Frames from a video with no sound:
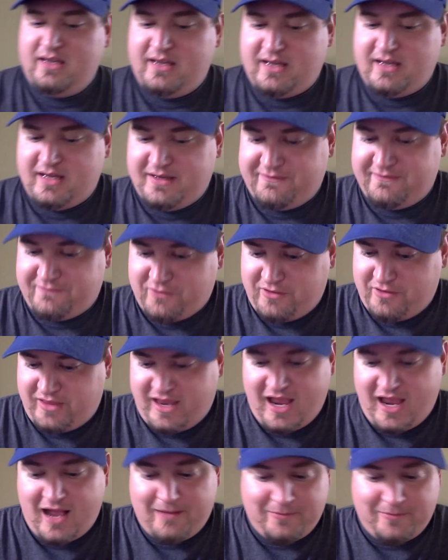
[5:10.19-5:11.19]
For the
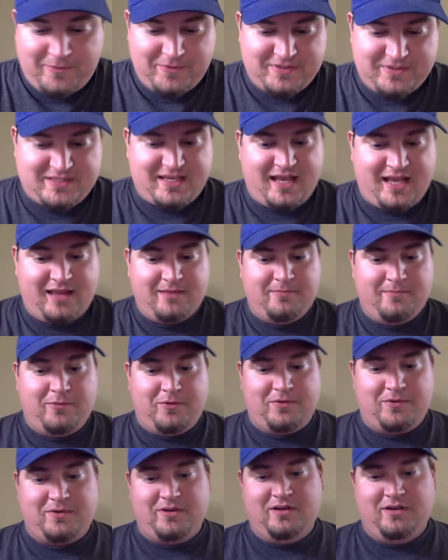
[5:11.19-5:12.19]
Cowboys, Kellen
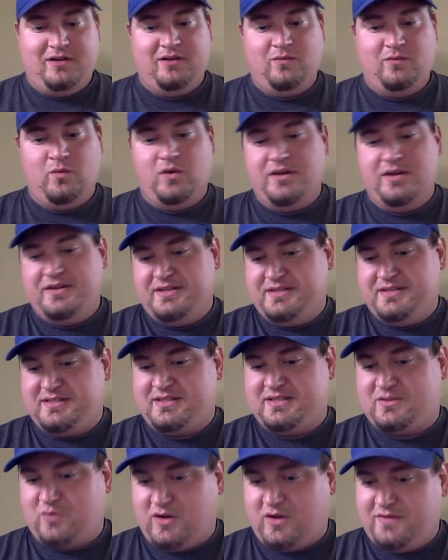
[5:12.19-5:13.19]
Moore
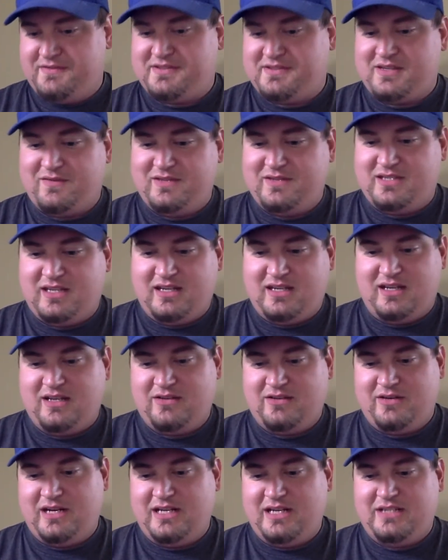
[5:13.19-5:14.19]
was 12 of 17,
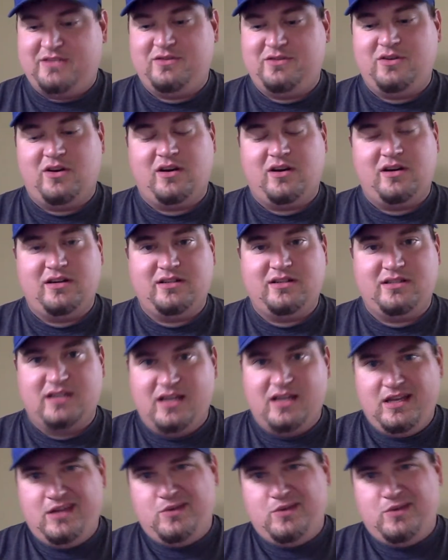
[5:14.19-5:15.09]
182 yards,